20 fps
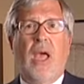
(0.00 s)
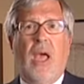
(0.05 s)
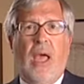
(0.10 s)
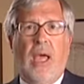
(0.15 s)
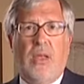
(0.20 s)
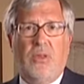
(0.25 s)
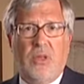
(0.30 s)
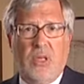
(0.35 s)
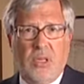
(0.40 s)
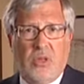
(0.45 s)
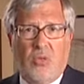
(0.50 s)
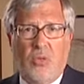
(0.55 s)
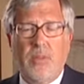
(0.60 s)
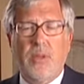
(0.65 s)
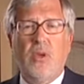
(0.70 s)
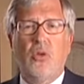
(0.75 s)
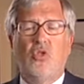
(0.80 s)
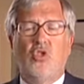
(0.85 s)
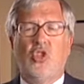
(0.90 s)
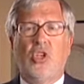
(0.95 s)
and
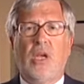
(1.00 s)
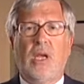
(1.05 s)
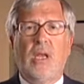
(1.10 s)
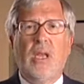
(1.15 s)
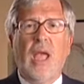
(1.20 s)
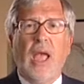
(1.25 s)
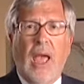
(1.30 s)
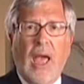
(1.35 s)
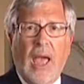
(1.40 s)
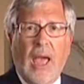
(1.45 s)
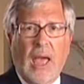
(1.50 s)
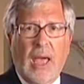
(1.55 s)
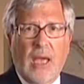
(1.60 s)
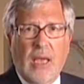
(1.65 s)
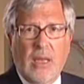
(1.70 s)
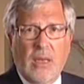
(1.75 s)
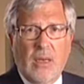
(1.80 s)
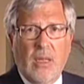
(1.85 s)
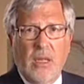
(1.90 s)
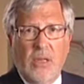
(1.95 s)
distribution
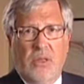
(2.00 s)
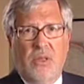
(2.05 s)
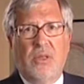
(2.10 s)
and